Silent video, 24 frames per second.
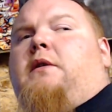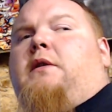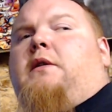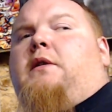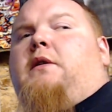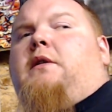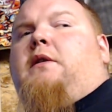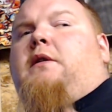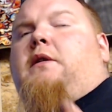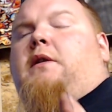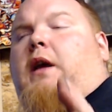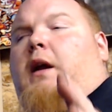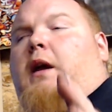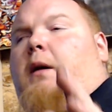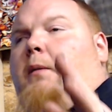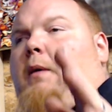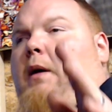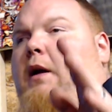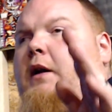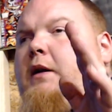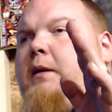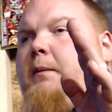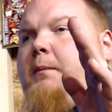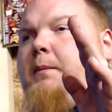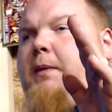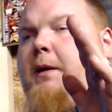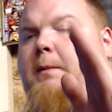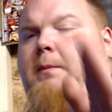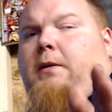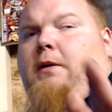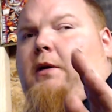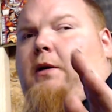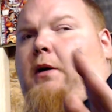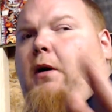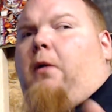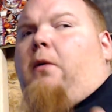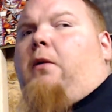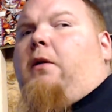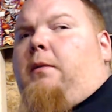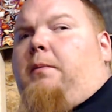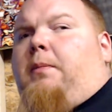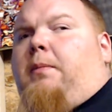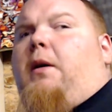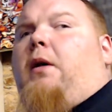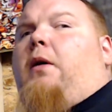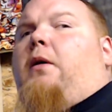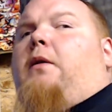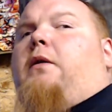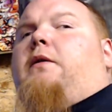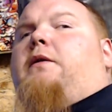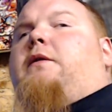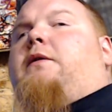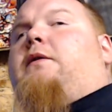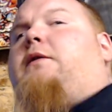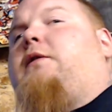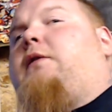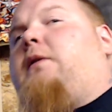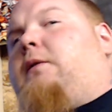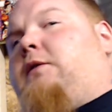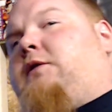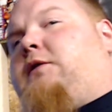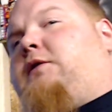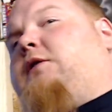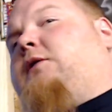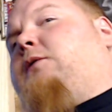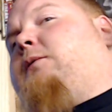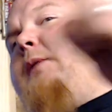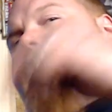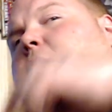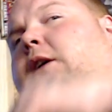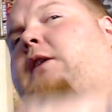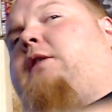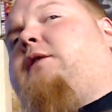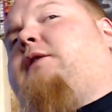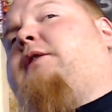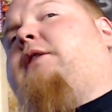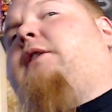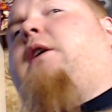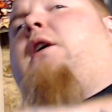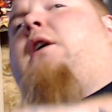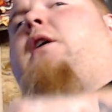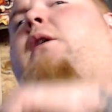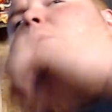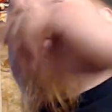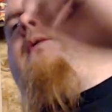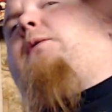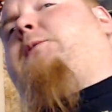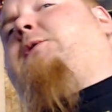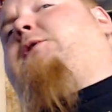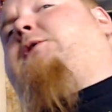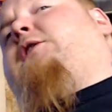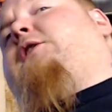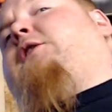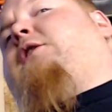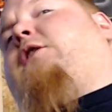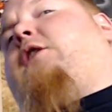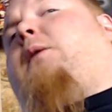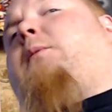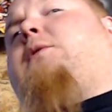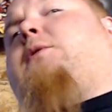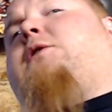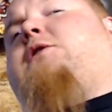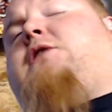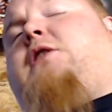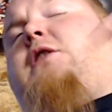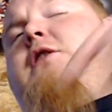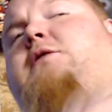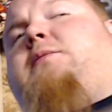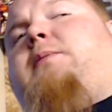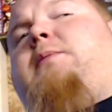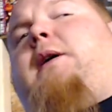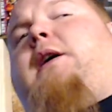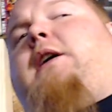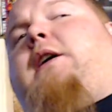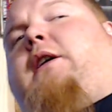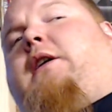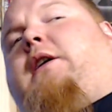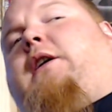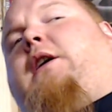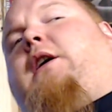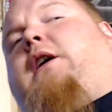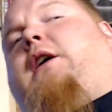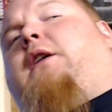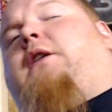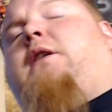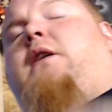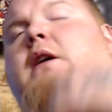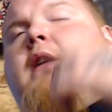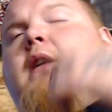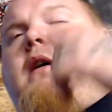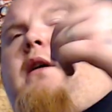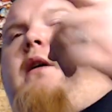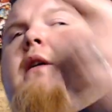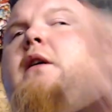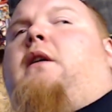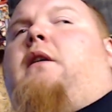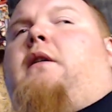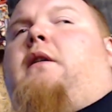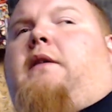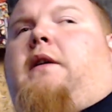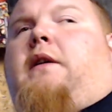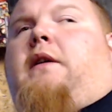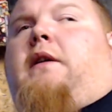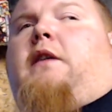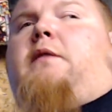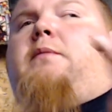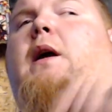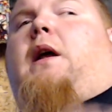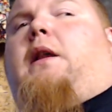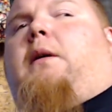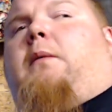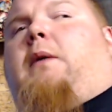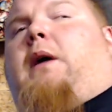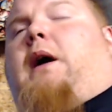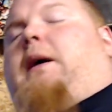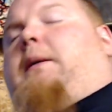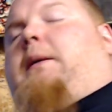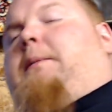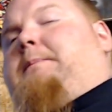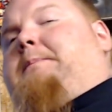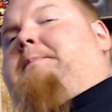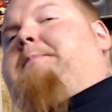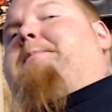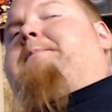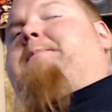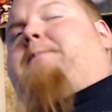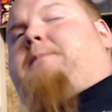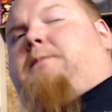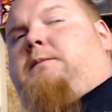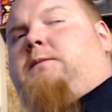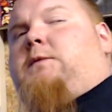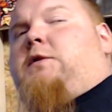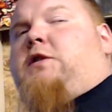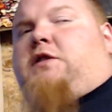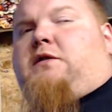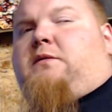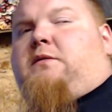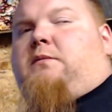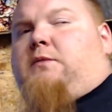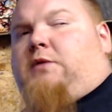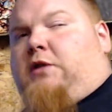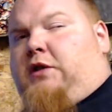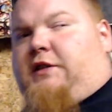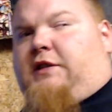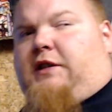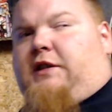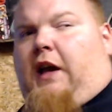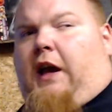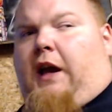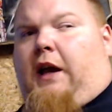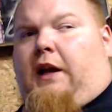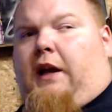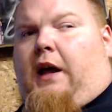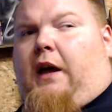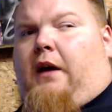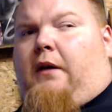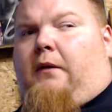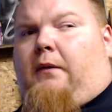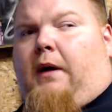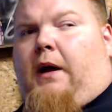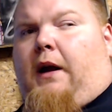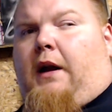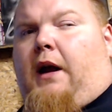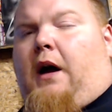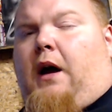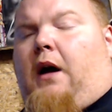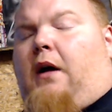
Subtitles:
He wanted them people to go to the polls. So in 2 weeks, when we see the numbers start spiking again, that's probably why. Just saying that right now.